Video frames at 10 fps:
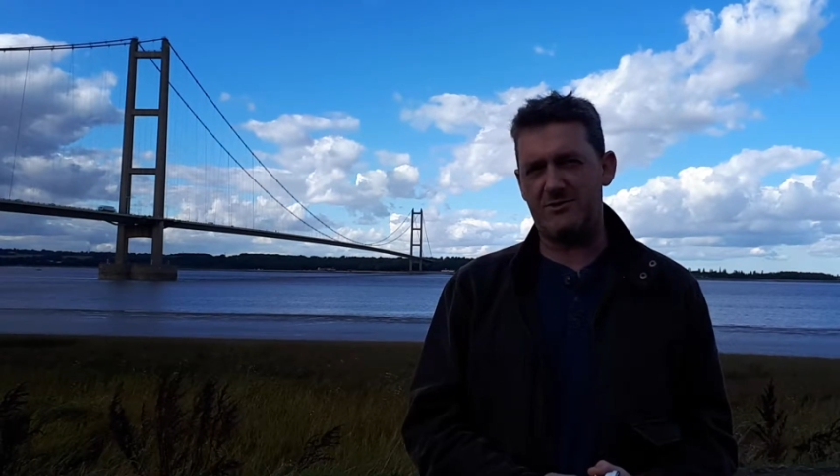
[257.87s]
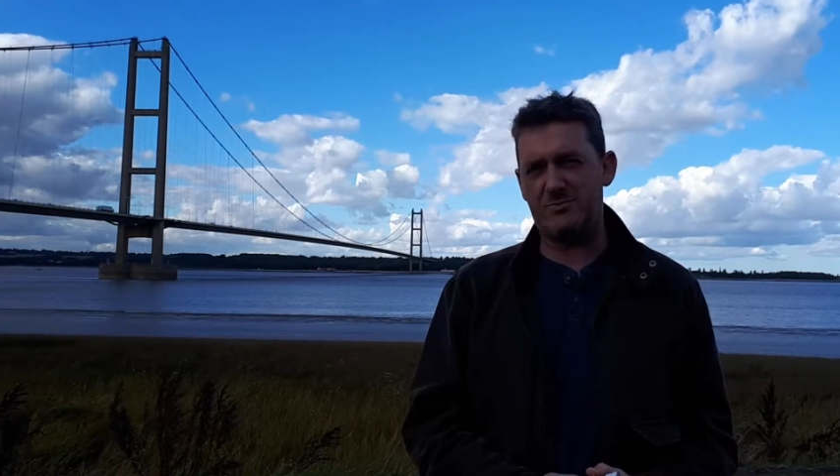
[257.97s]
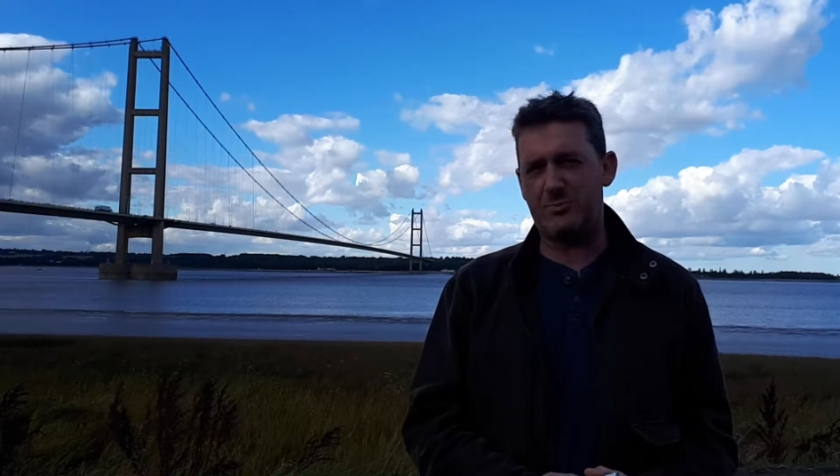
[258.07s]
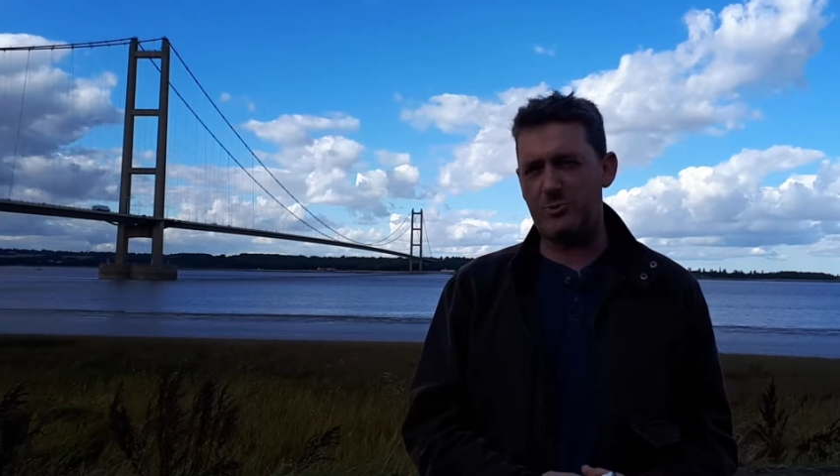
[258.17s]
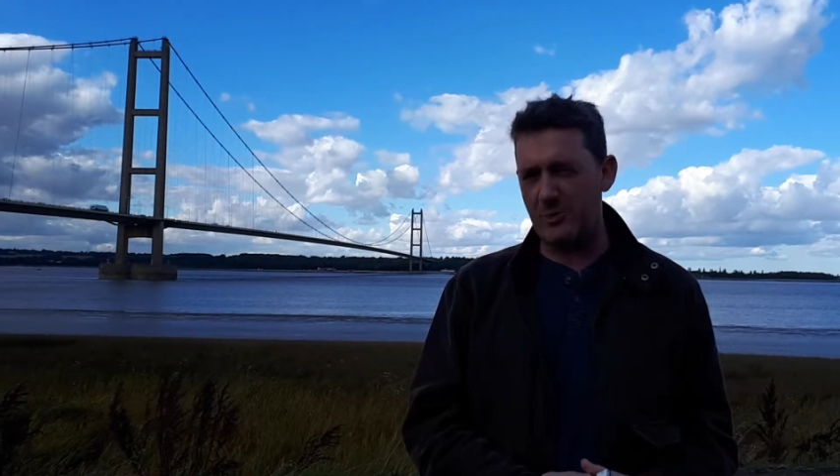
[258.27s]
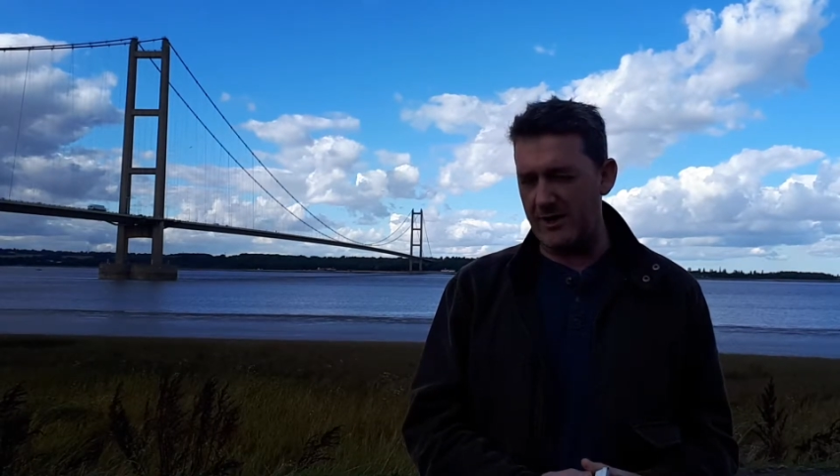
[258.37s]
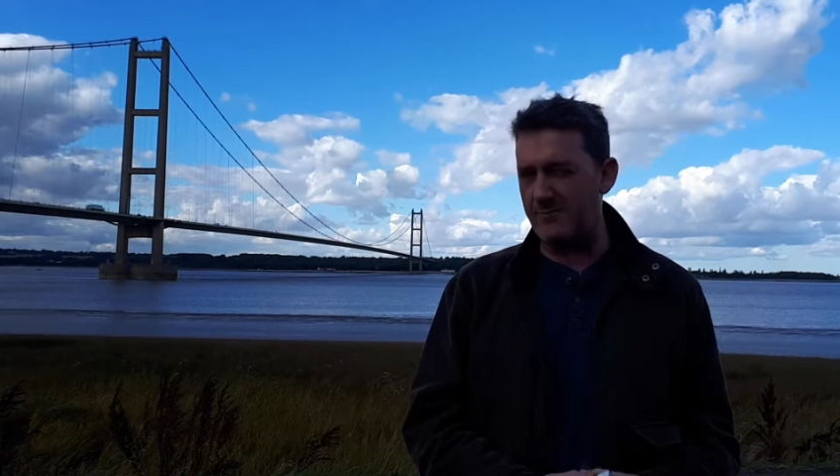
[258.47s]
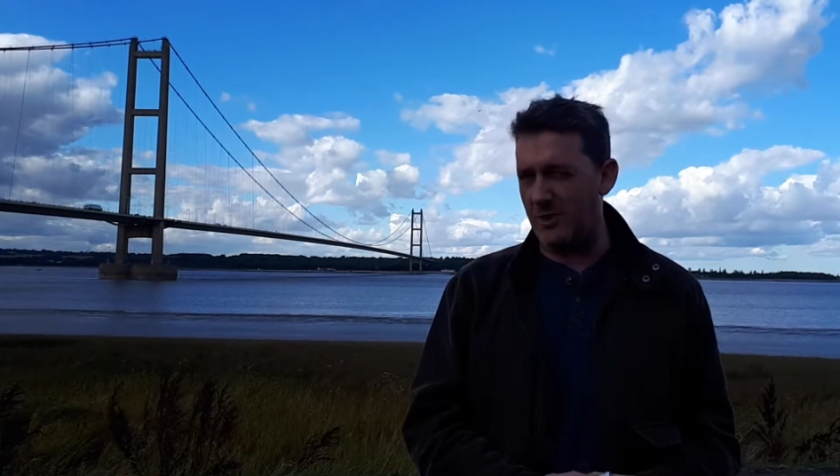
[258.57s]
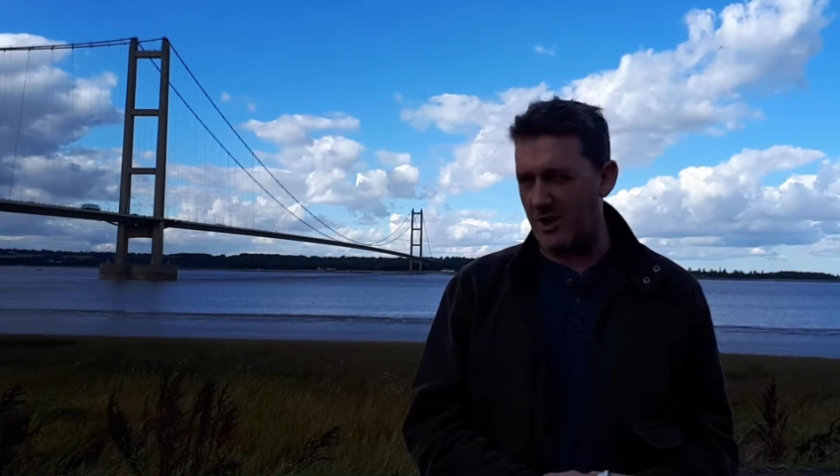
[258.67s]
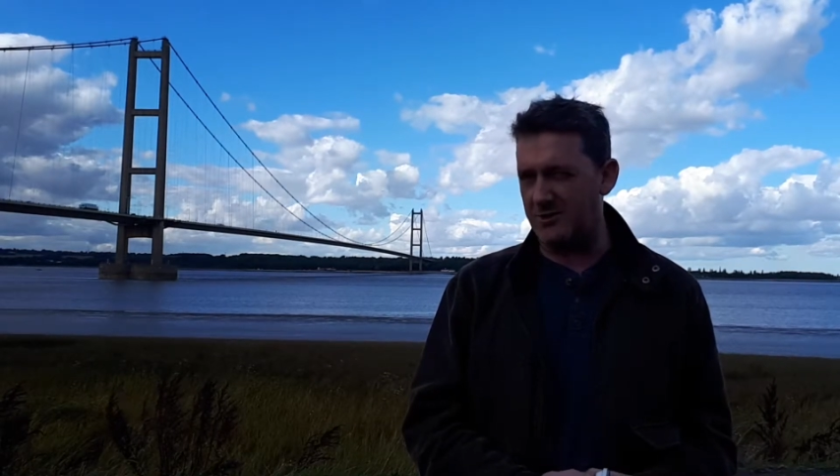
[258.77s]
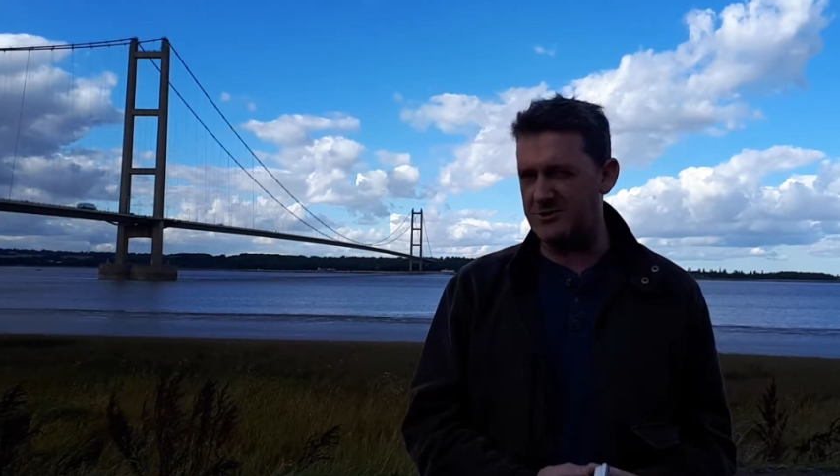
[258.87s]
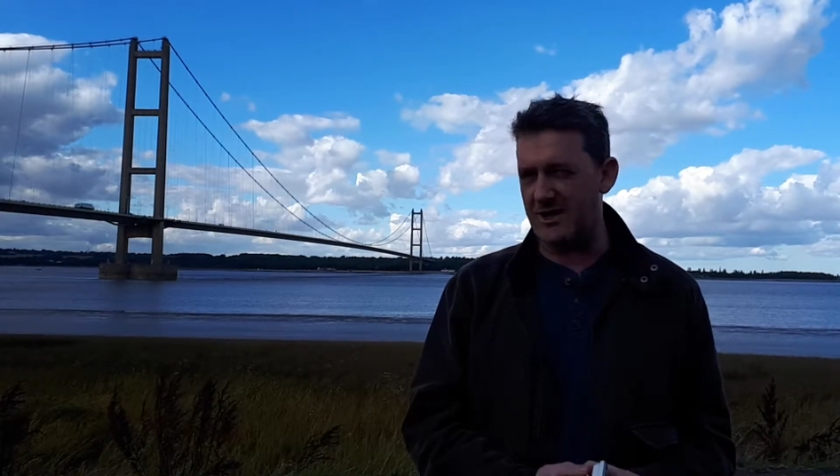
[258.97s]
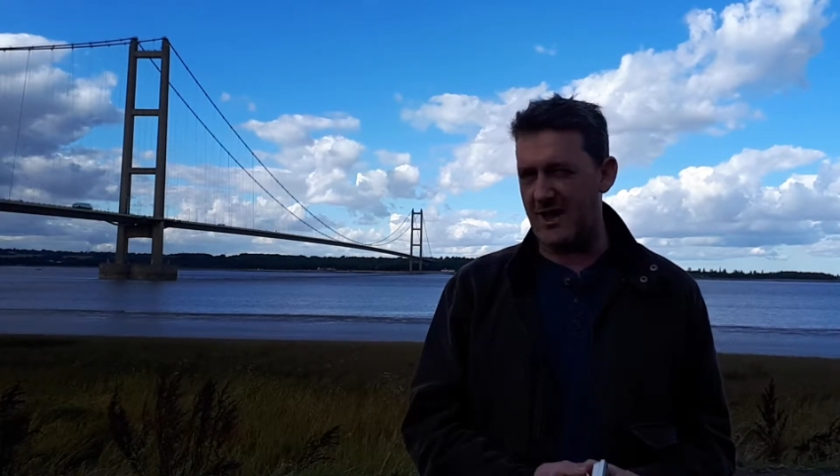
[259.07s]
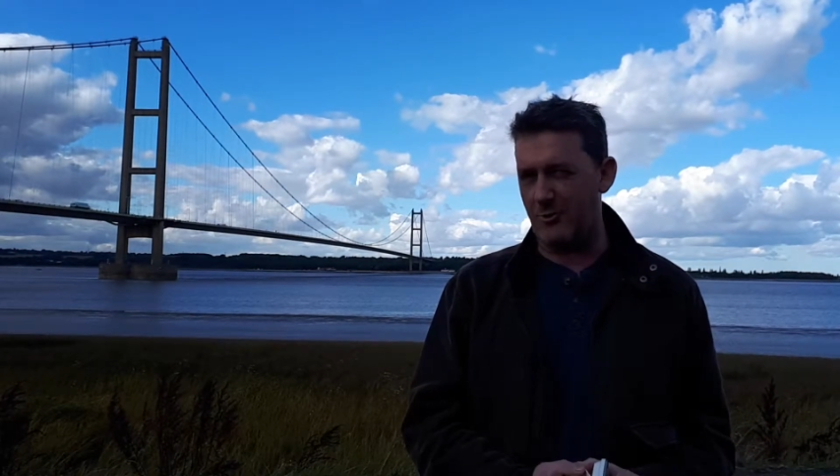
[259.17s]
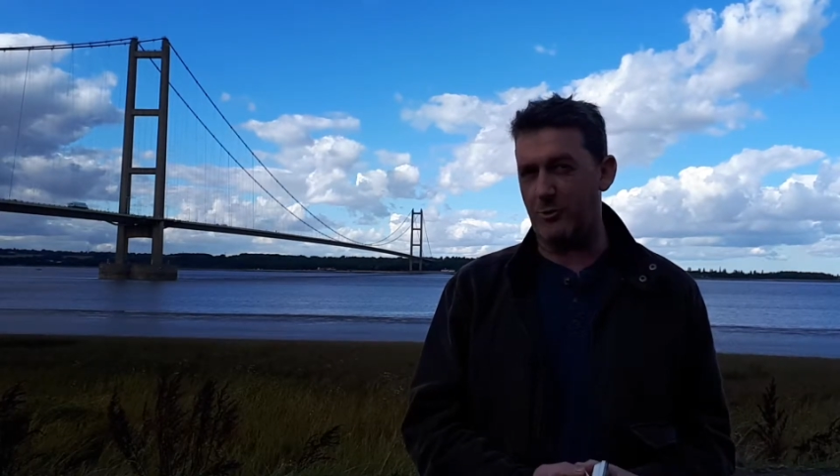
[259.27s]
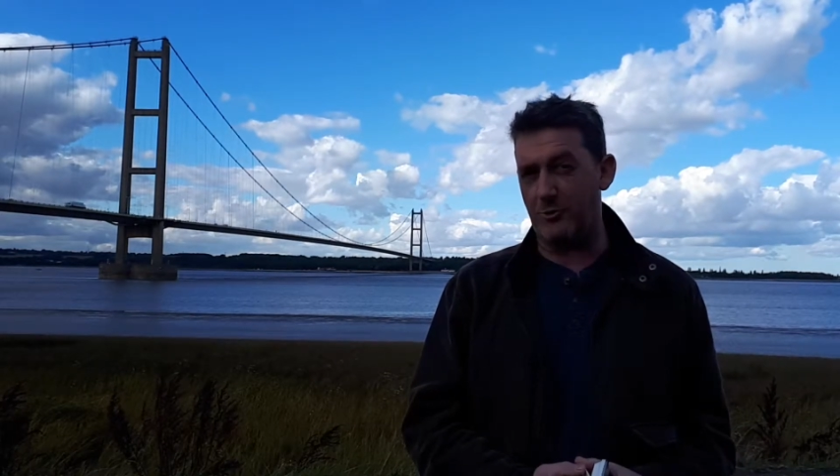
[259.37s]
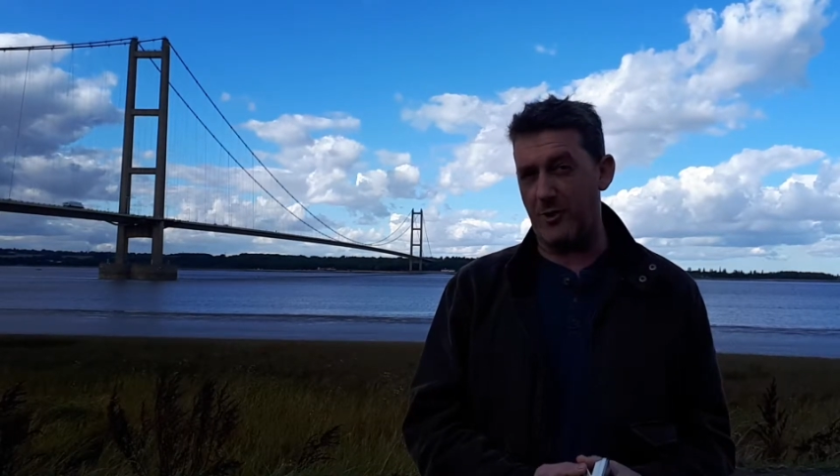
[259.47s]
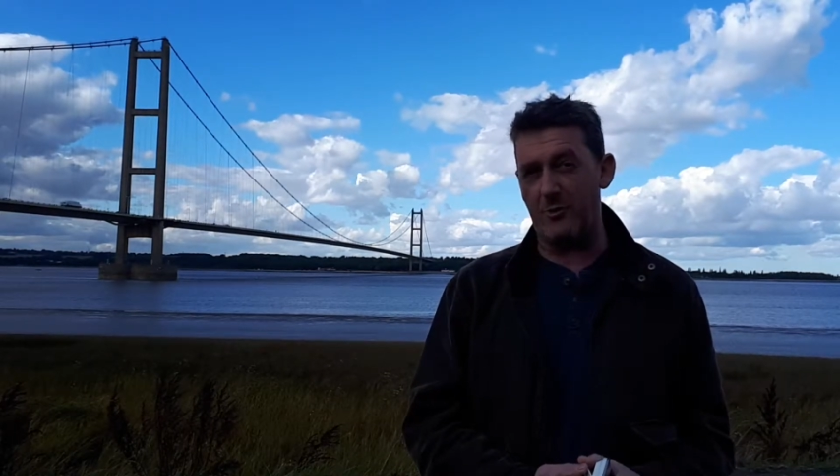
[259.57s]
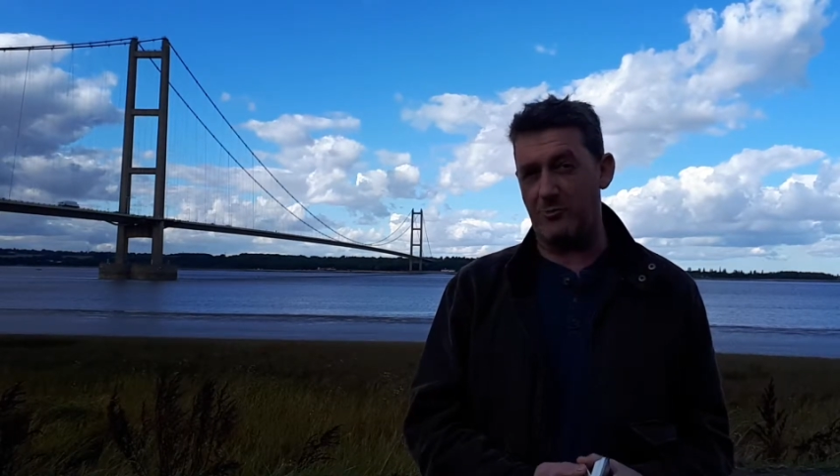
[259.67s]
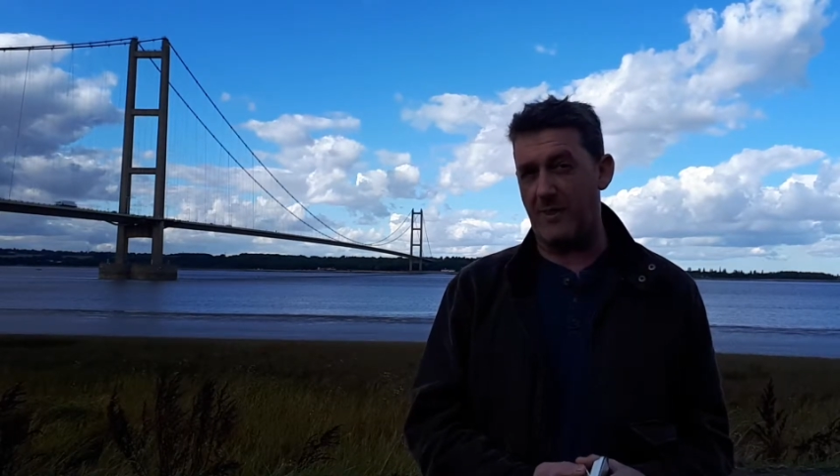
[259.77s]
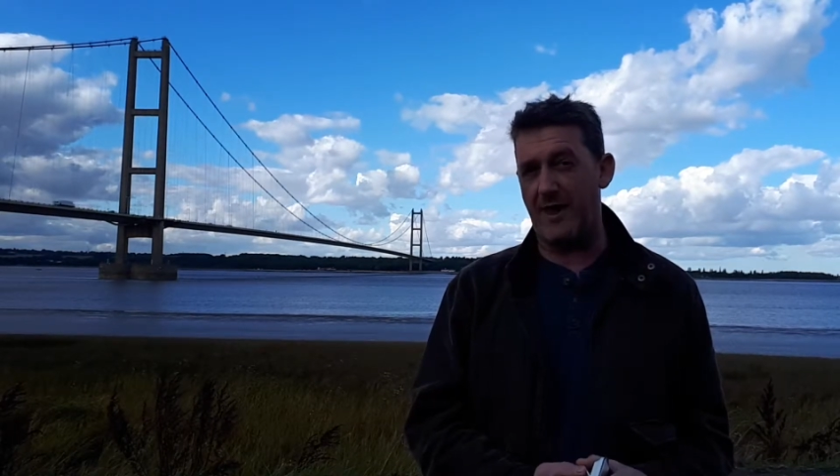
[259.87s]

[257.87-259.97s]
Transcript: has pretty much outgrown